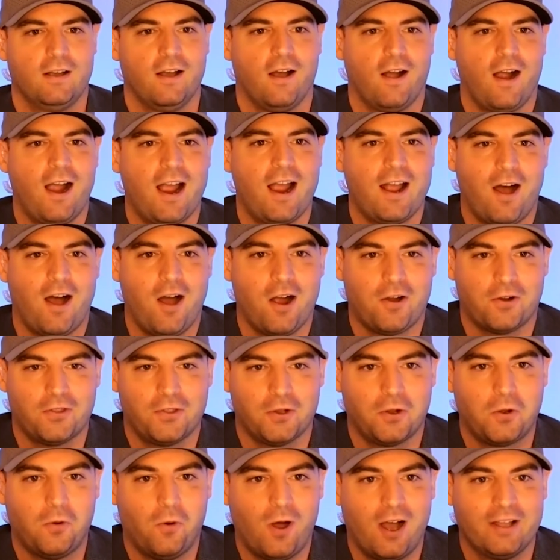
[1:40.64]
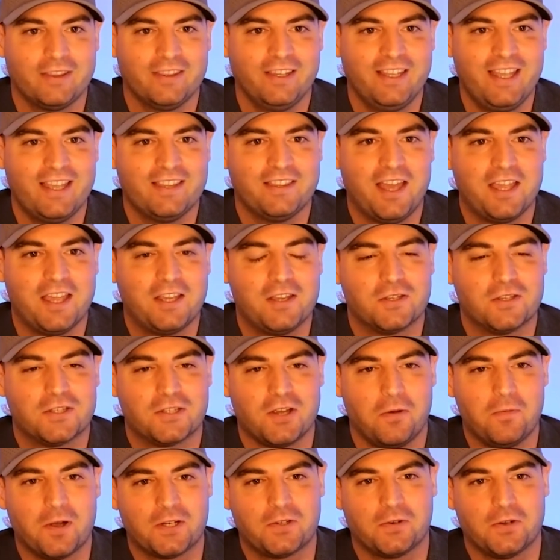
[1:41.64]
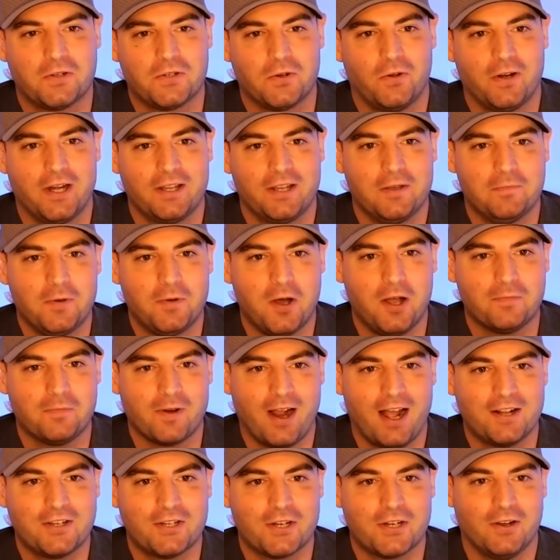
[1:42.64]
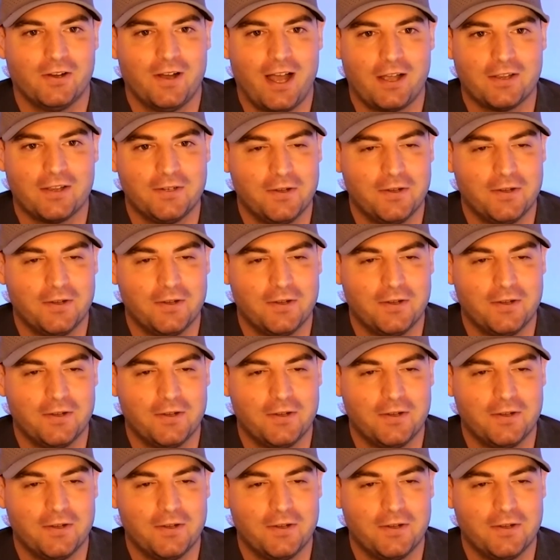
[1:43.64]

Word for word: All right, Arthur Kwon Lee, thank you so much for joining the Bald Brad Show. How you